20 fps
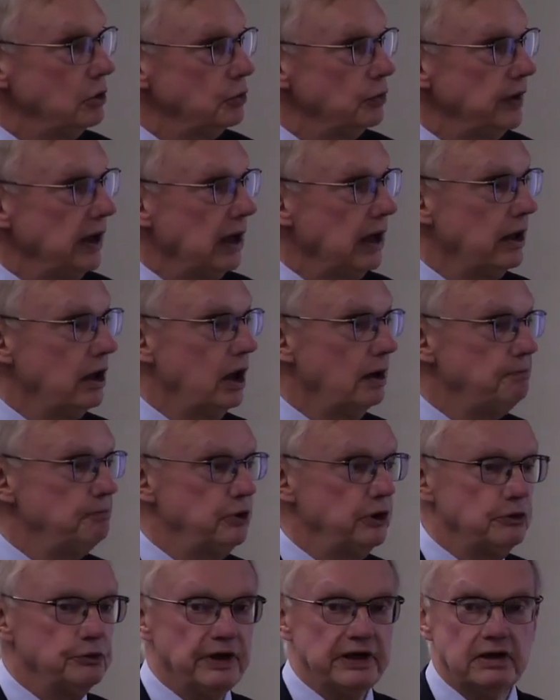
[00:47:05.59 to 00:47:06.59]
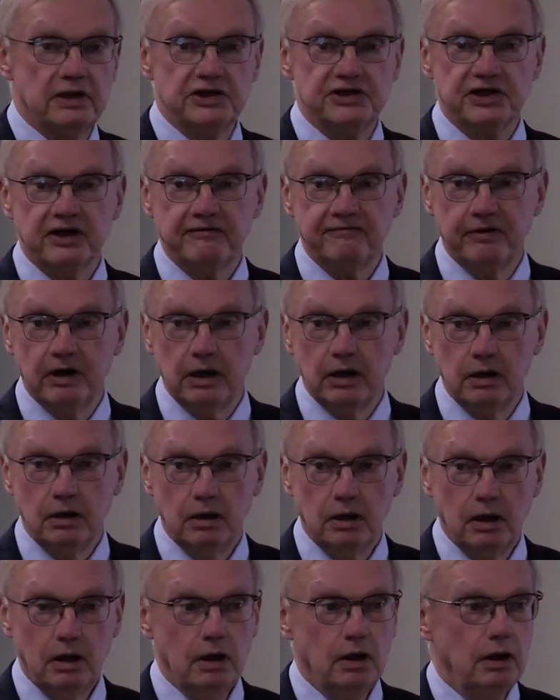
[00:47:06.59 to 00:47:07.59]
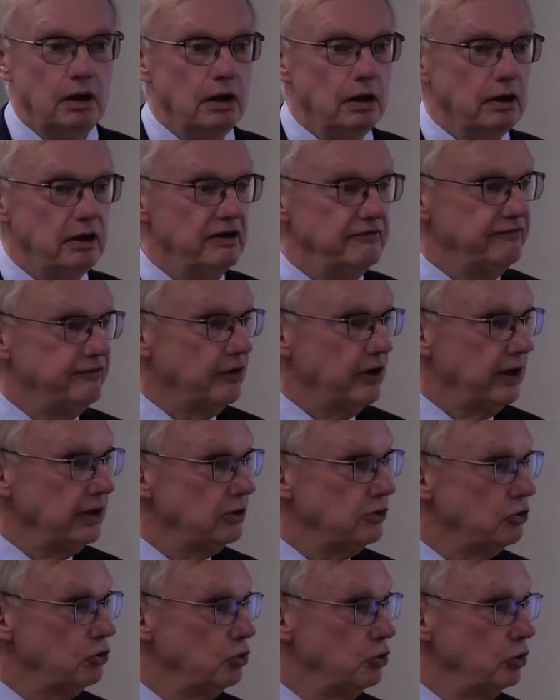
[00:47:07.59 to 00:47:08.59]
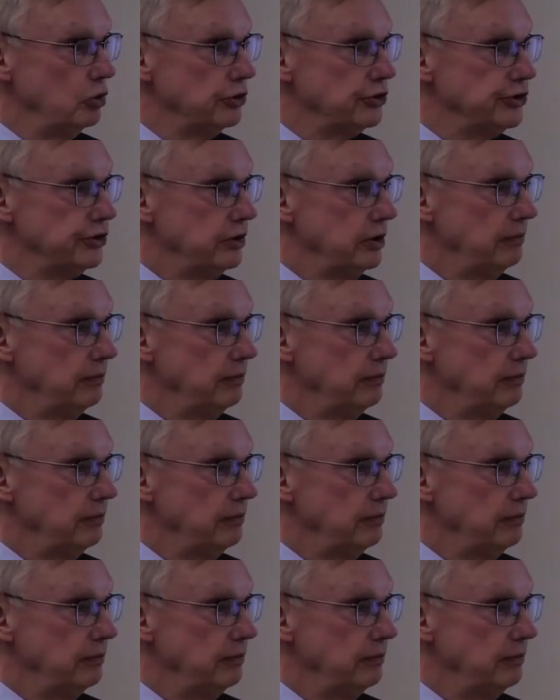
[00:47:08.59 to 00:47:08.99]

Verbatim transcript: you will end up with 27 different rules.